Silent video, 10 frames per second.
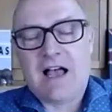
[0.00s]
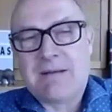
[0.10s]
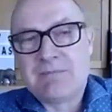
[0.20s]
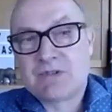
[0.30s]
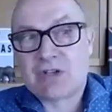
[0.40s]

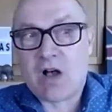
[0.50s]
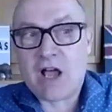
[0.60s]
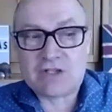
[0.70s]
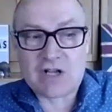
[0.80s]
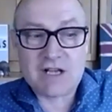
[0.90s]
So
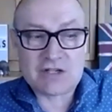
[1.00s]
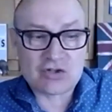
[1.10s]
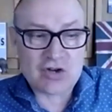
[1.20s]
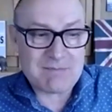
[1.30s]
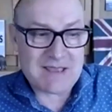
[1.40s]
I just
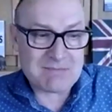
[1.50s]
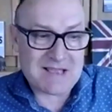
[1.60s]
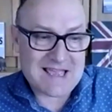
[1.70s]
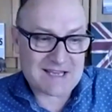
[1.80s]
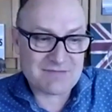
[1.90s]
try and make my
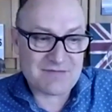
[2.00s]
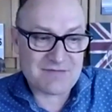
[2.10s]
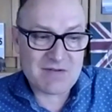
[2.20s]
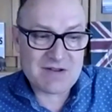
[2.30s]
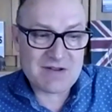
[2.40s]
act
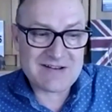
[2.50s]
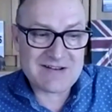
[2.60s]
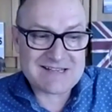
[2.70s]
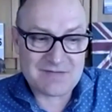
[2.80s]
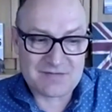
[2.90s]
very,
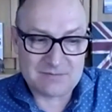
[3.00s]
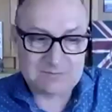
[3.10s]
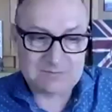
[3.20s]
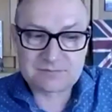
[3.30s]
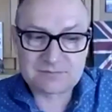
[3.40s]
very
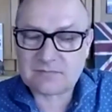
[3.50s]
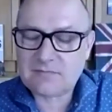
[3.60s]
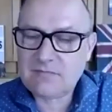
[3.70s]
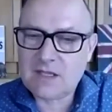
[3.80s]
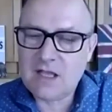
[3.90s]
different.
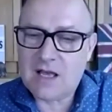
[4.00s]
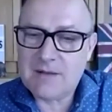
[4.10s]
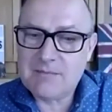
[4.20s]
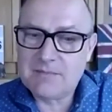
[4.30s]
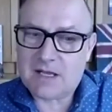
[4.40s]

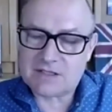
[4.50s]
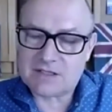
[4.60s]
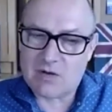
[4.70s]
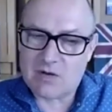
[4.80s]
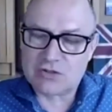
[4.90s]

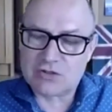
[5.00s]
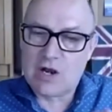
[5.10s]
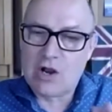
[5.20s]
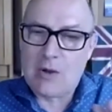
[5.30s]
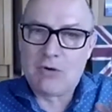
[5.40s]
And so I'll
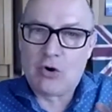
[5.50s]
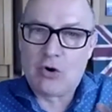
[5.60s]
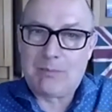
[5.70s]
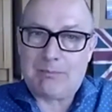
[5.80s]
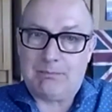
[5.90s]
do a lot
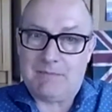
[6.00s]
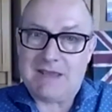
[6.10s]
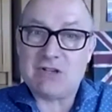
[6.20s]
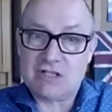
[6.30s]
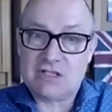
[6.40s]
more
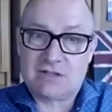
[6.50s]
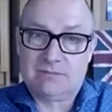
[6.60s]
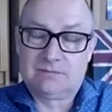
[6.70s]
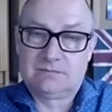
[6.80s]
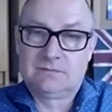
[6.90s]

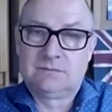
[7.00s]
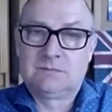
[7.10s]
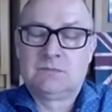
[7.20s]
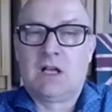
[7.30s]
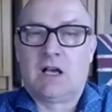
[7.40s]
images.
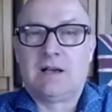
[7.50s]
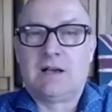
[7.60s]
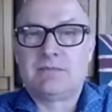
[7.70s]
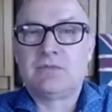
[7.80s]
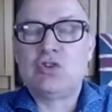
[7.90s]

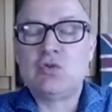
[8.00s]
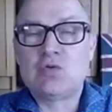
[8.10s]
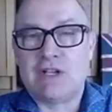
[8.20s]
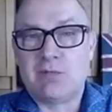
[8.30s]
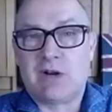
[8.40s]

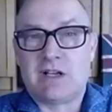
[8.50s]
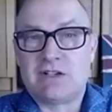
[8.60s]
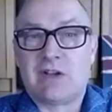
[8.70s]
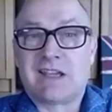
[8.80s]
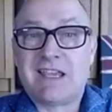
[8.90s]
Usually
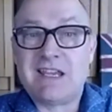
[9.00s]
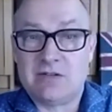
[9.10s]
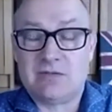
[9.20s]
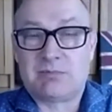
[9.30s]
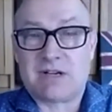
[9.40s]
when I do a
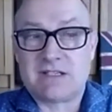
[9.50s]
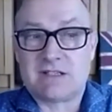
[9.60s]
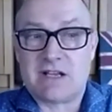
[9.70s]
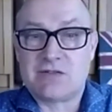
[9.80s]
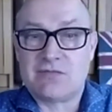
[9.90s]
keynote
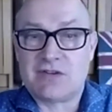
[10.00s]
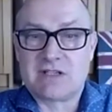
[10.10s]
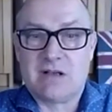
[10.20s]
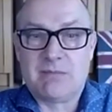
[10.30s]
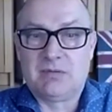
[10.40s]

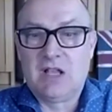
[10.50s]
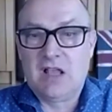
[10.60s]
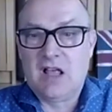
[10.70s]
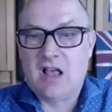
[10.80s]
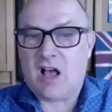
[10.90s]
presentation, for
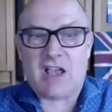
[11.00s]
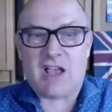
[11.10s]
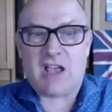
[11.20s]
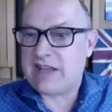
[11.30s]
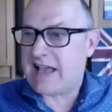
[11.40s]
example,
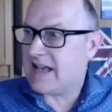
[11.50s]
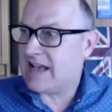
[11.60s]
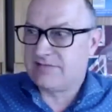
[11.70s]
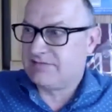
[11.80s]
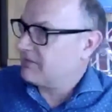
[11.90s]
I only
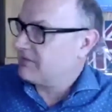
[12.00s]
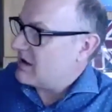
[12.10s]
have